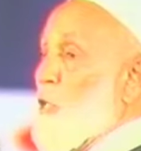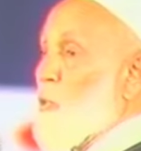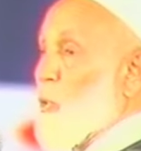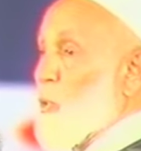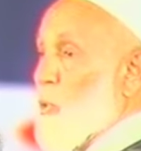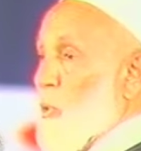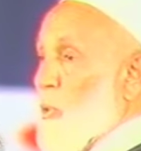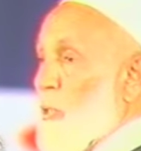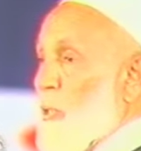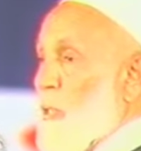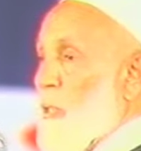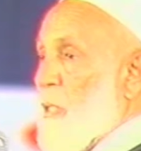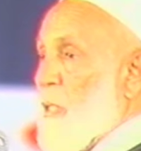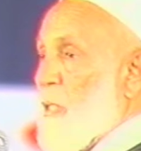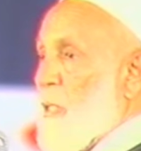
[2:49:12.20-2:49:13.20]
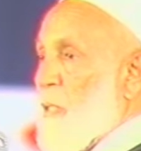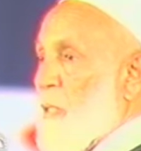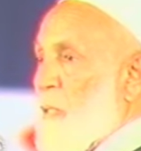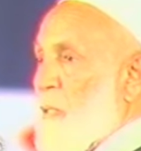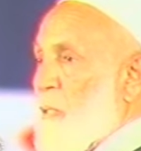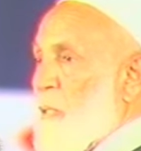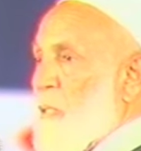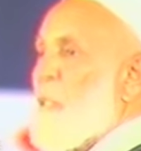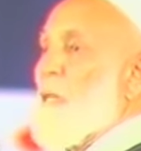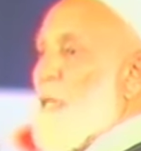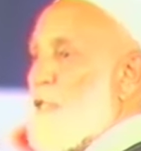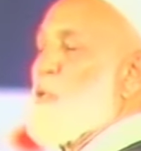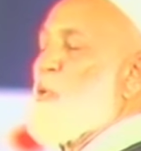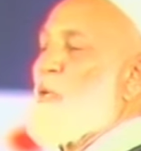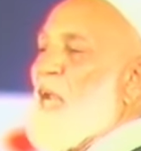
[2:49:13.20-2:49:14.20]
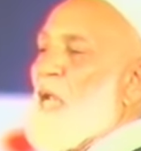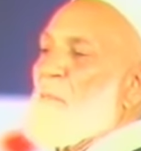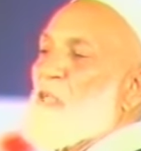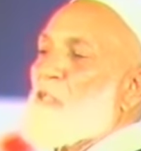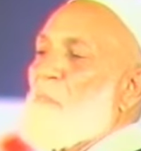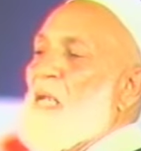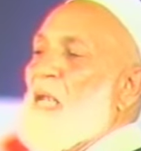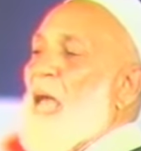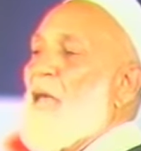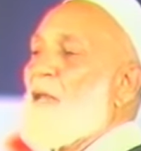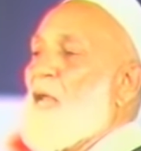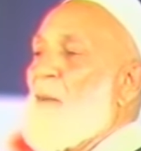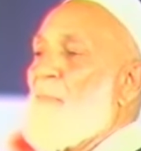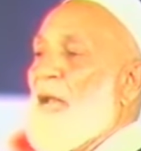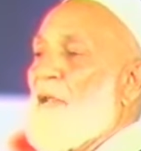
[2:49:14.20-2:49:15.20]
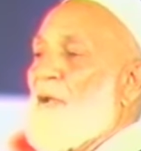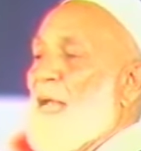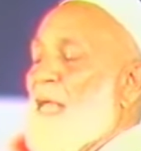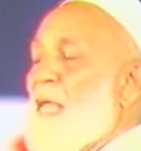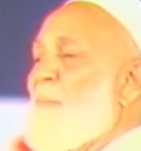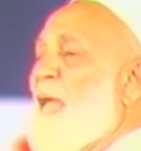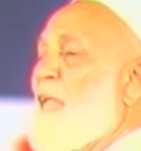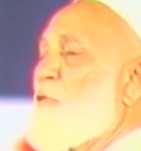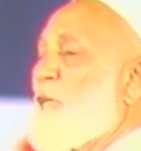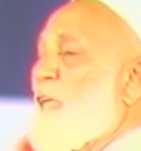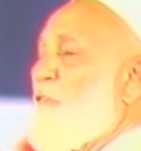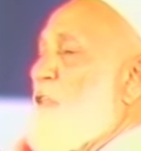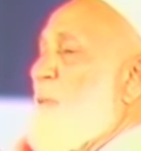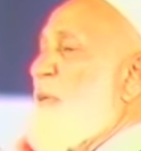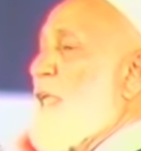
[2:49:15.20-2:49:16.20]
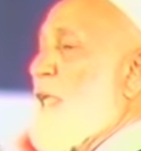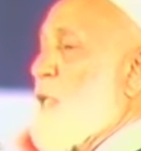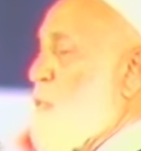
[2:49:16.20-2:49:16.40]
Urdu. You read Bismillahir Rahmanir Rahim and you gave the meaning